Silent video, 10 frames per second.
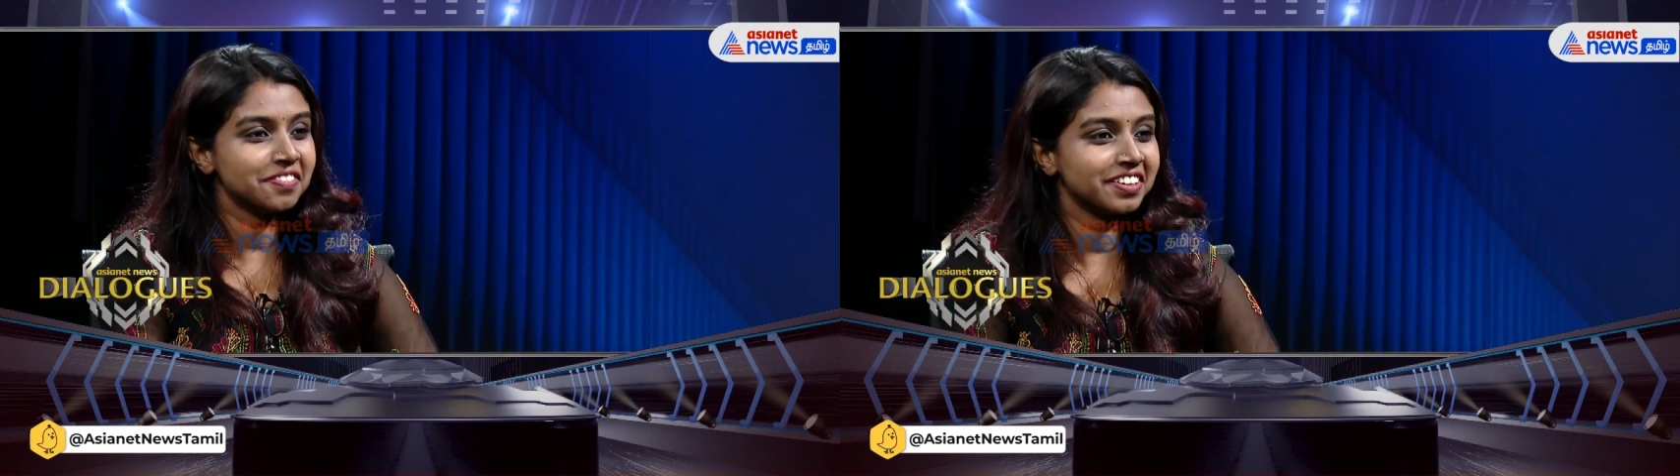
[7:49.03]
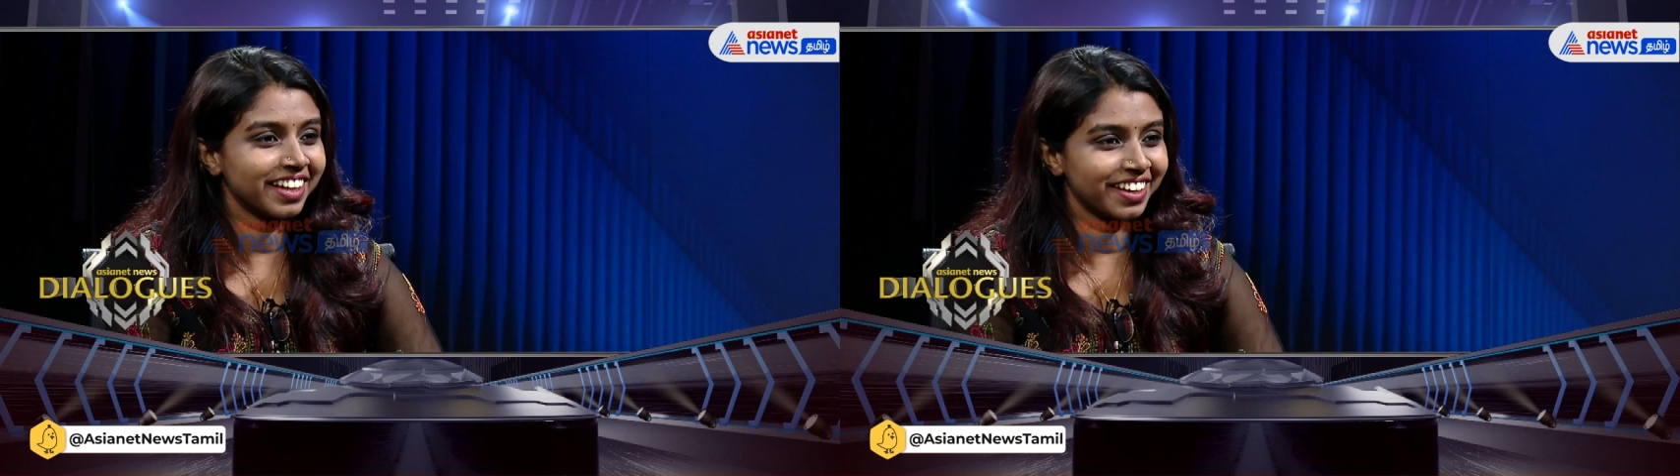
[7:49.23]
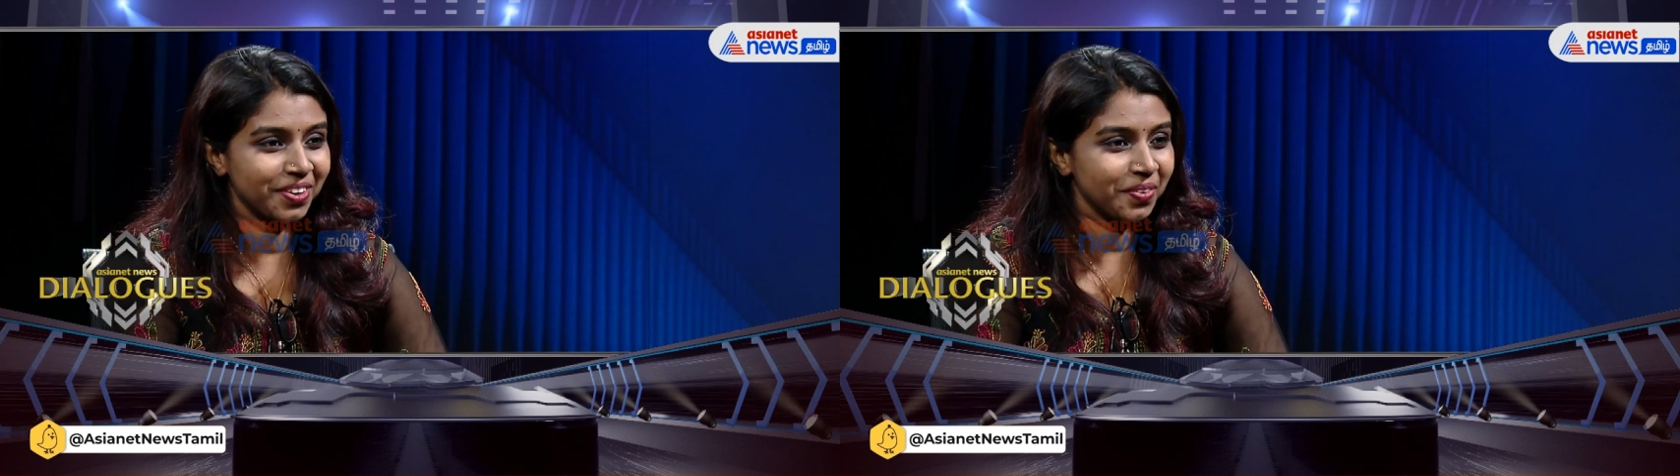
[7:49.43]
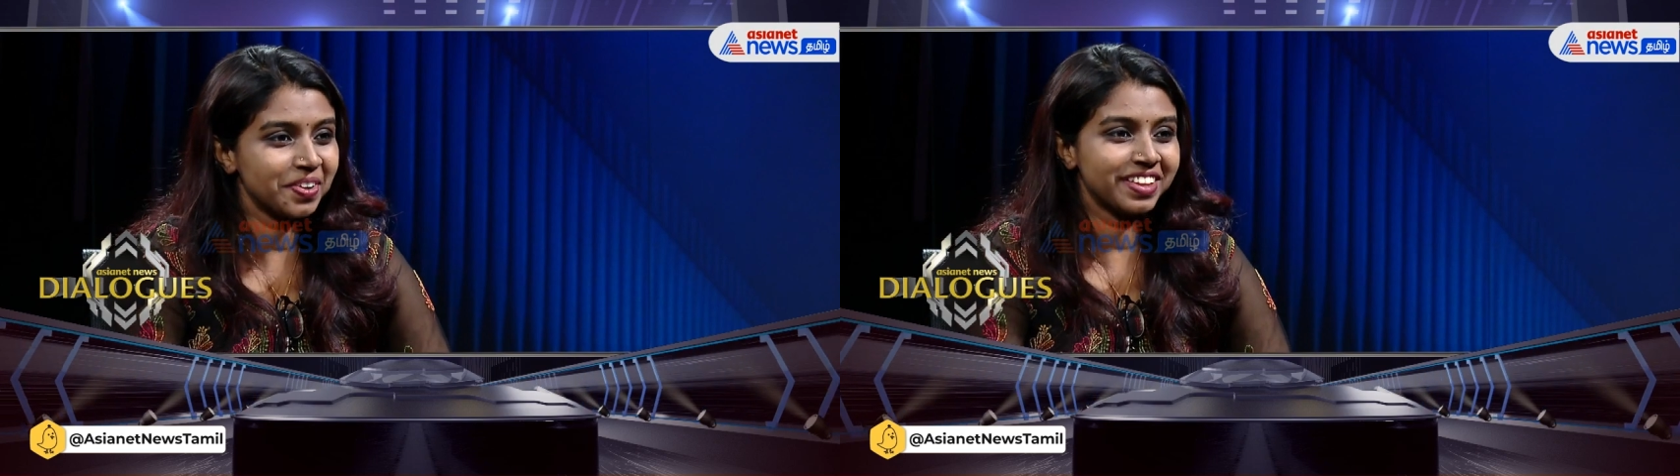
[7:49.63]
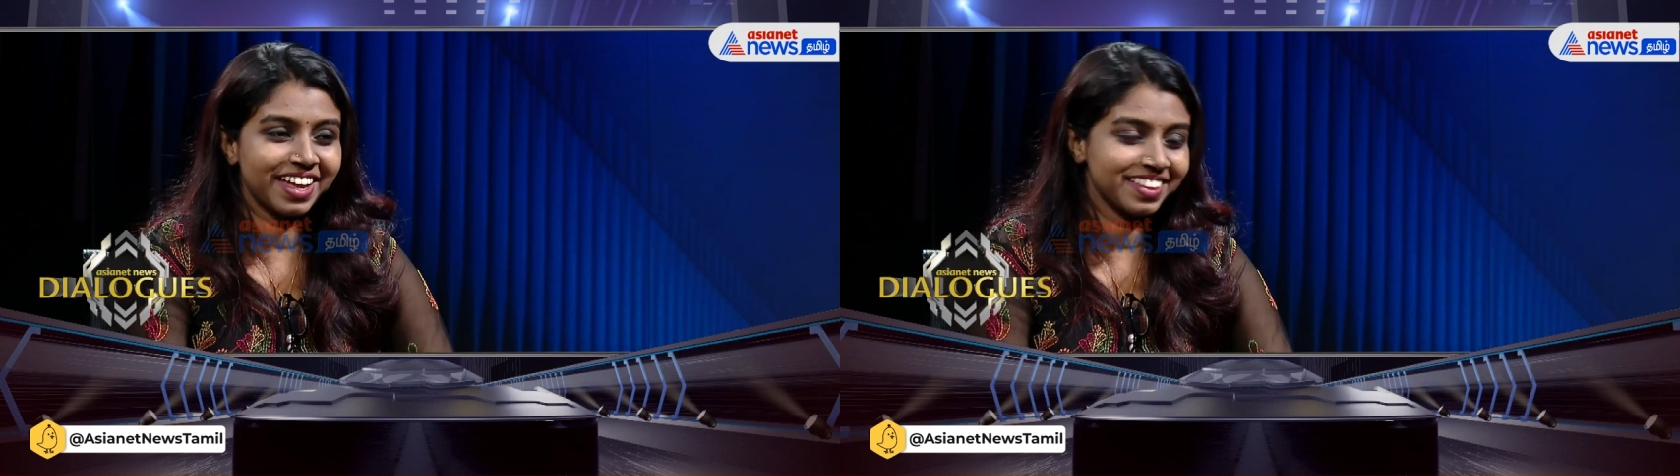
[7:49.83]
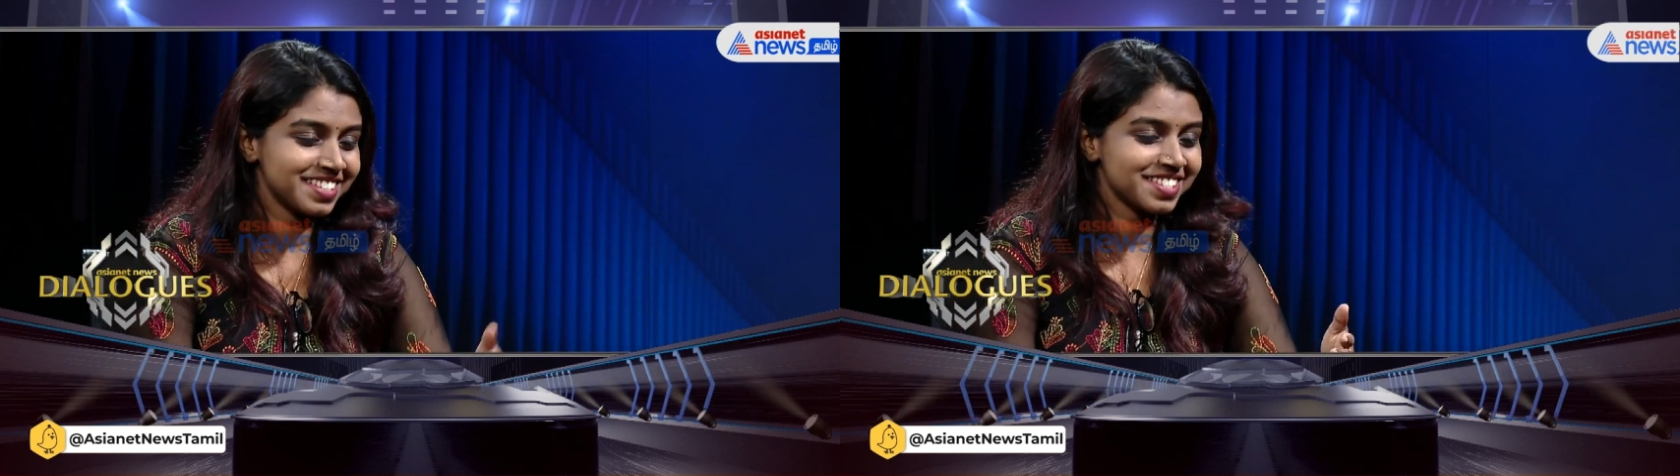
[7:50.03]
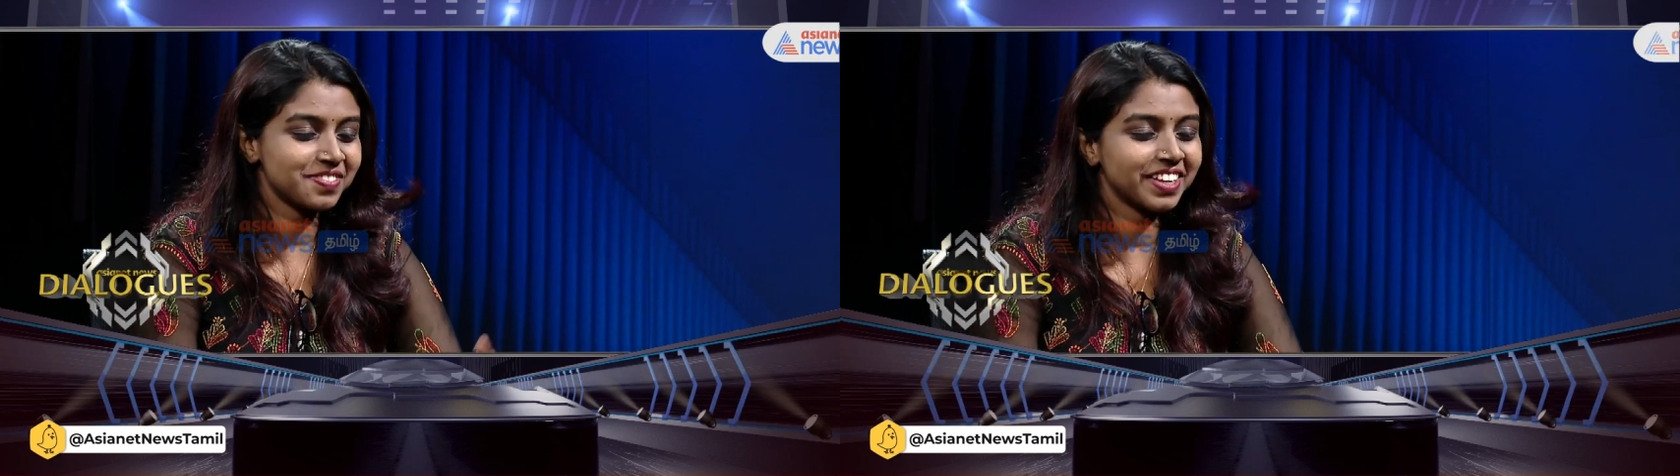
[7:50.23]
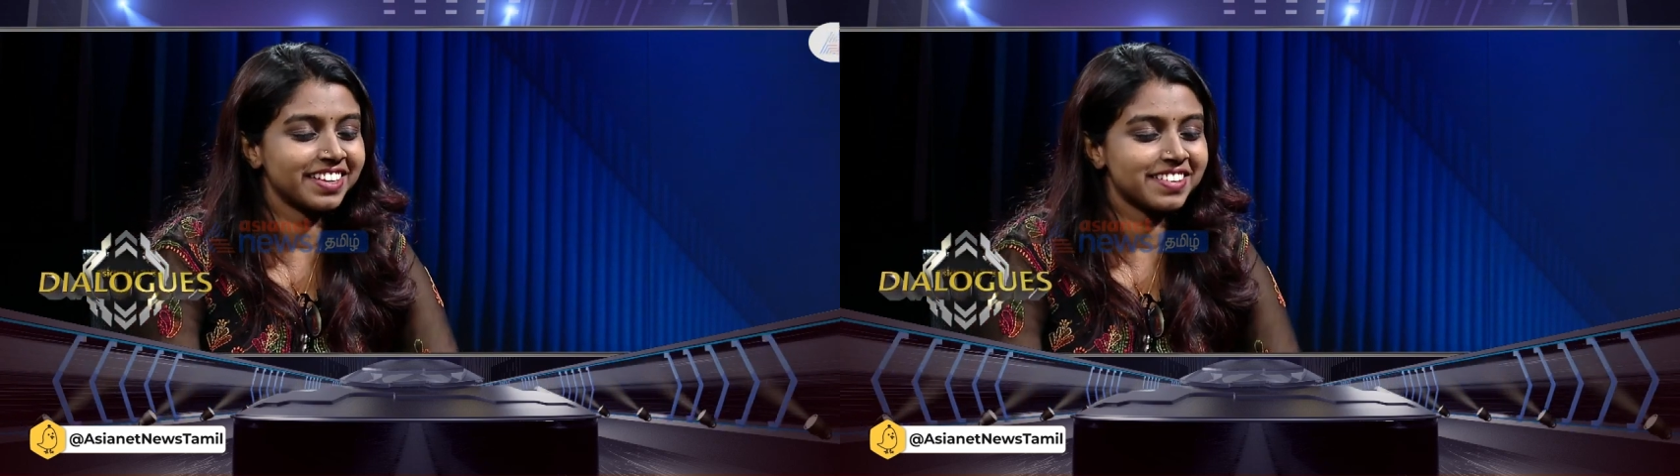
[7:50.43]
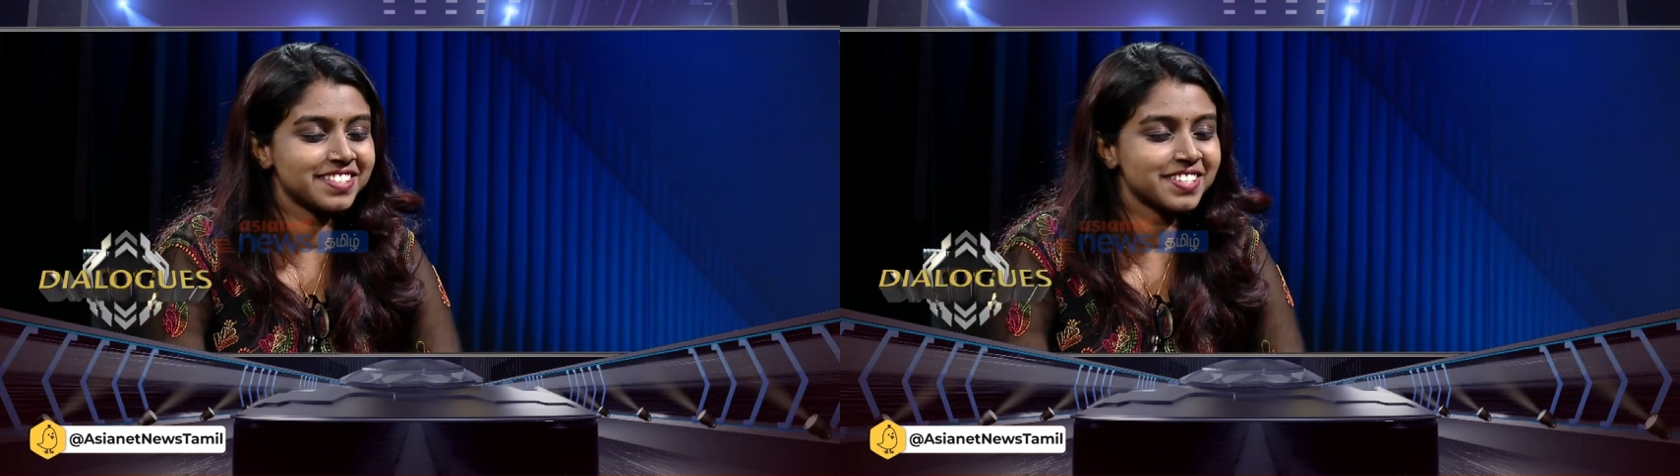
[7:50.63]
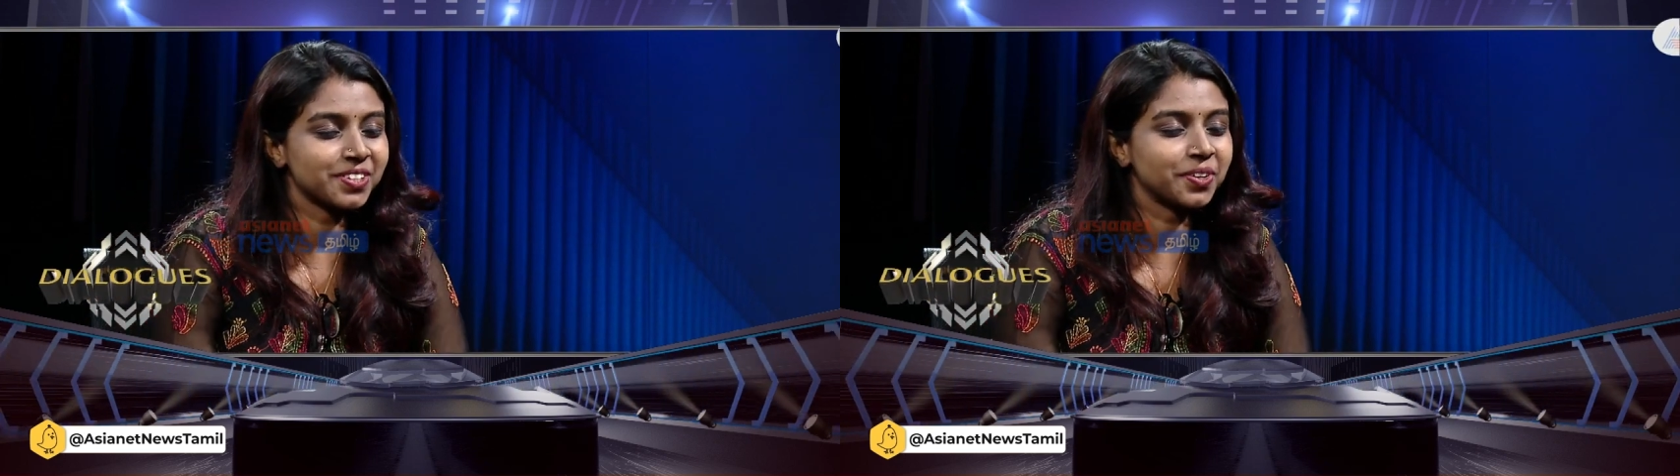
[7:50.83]
work, and that this is very
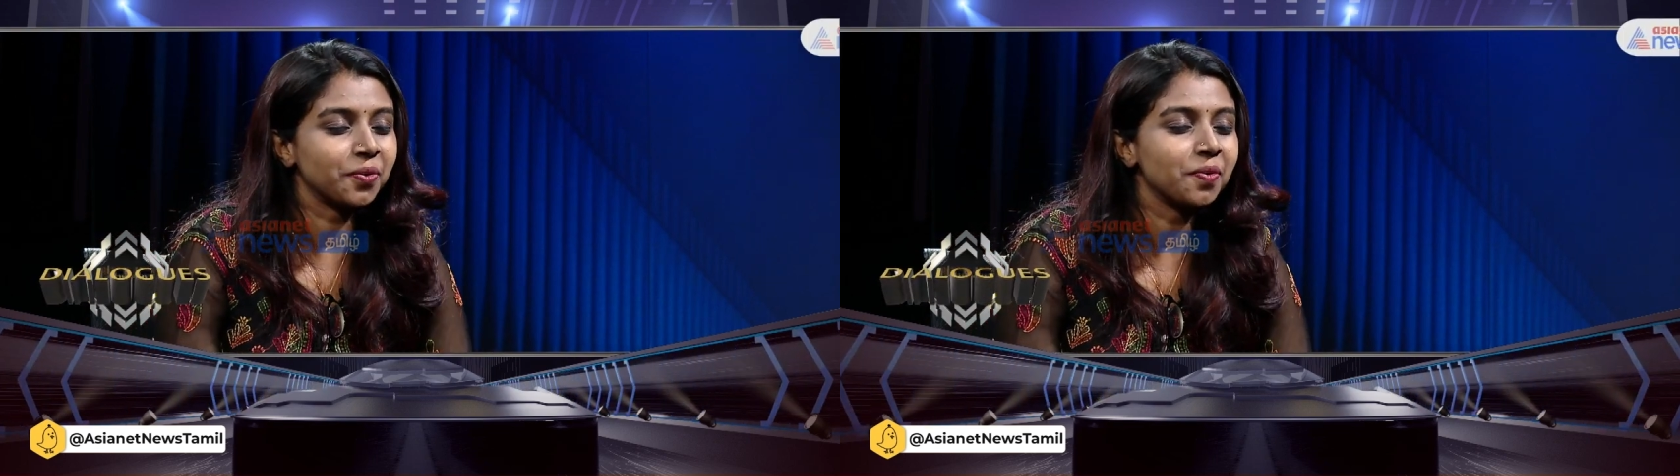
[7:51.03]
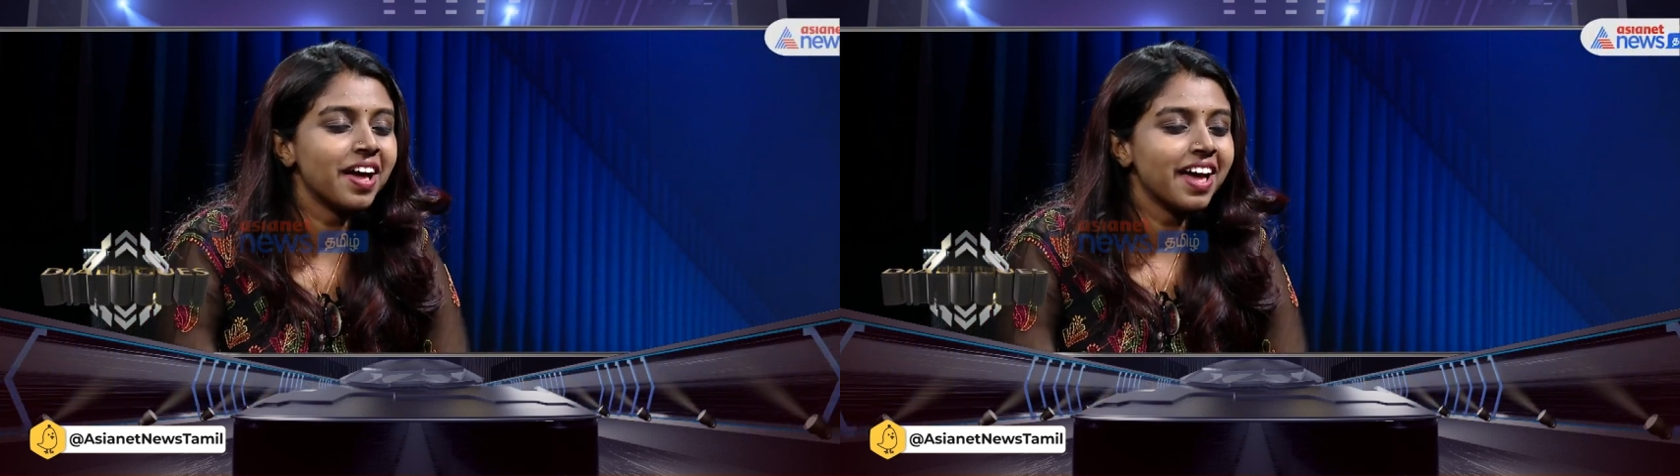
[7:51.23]
interesting to know.